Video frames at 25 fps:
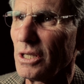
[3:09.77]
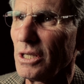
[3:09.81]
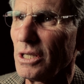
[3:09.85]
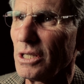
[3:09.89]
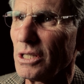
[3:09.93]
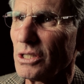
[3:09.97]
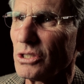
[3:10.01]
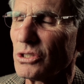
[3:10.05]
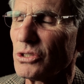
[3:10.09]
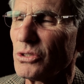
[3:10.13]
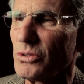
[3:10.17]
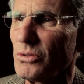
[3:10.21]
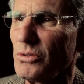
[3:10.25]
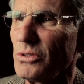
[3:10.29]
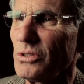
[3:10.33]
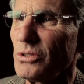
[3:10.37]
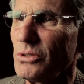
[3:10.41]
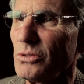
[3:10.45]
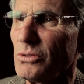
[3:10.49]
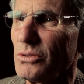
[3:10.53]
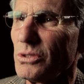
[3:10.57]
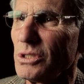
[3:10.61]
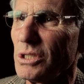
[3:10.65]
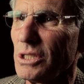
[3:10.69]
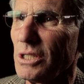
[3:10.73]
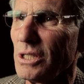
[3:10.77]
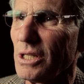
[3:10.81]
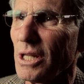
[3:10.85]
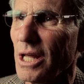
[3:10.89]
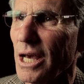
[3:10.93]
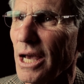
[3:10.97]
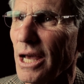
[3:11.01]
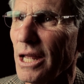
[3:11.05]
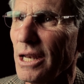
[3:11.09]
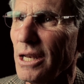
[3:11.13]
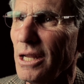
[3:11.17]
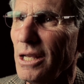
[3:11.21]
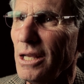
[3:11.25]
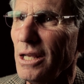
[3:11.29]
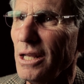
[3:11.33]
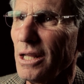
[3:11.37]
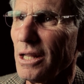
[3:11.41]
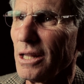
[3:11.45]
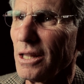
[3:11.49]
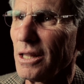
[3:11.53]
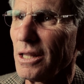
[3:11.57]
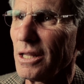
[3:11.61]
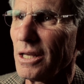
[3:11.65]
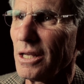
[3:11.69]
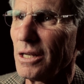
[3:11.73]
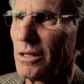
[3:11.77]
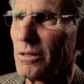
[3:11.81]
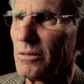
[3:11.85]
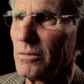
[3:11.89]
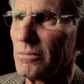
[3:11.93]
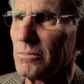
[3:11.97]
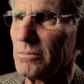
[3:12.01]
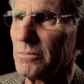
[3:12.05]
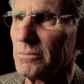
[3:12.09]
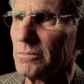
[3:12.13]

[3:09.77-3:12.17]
As soon as you see that, then